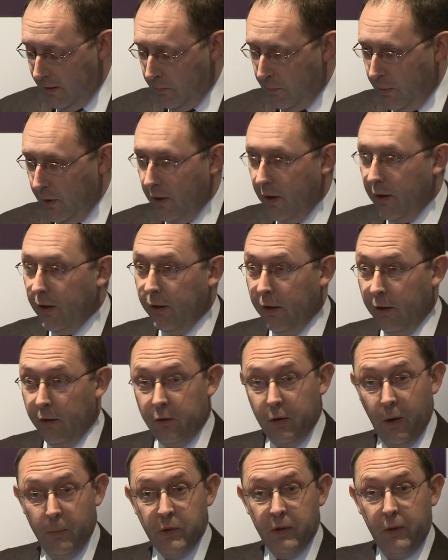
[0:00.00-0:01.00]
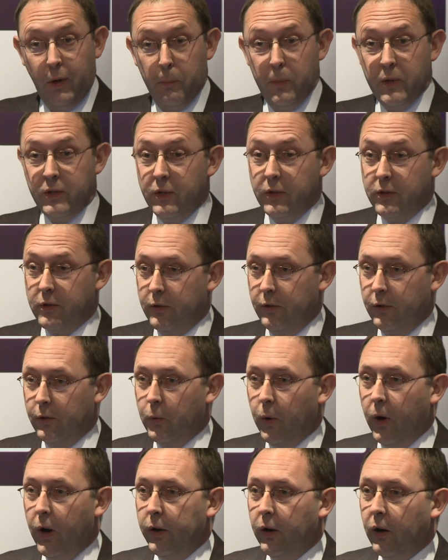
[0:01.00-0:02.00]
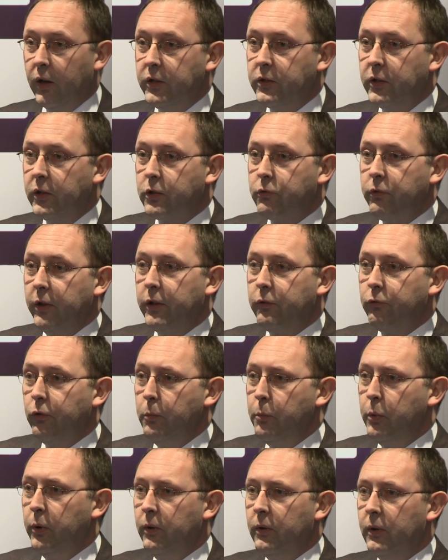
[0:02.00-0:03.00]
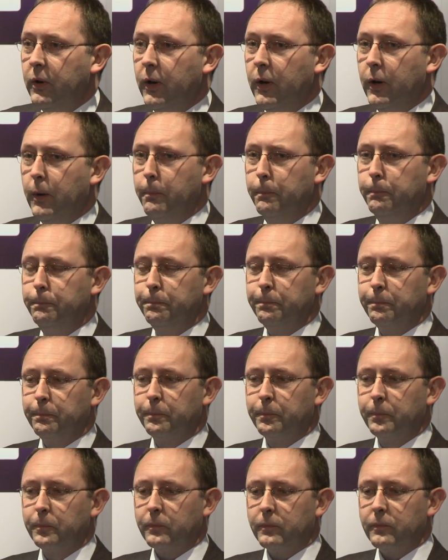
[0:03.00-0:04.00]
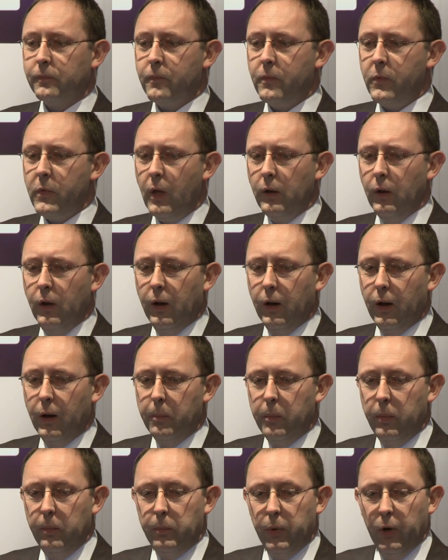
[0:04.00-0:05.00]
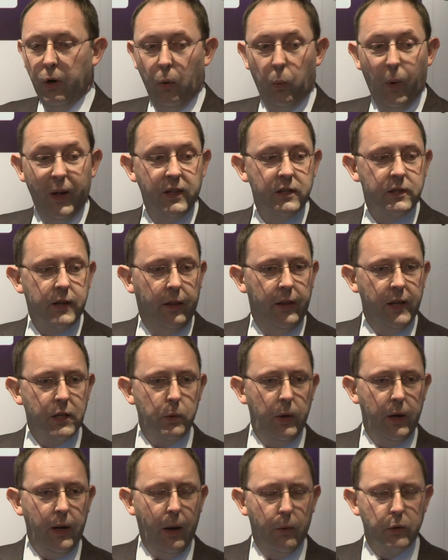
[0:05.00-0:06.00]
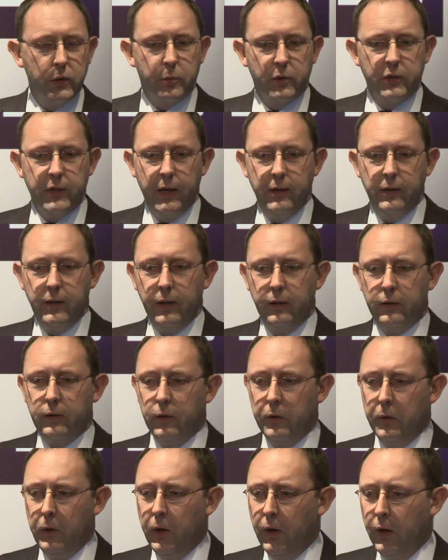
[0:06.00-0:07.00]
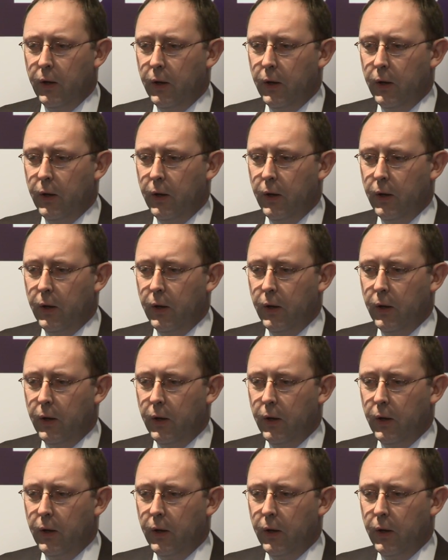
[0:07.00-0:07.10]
but in terms of numbers, it's quite a nice discrete group. But on Wednesday this week, I was presenting to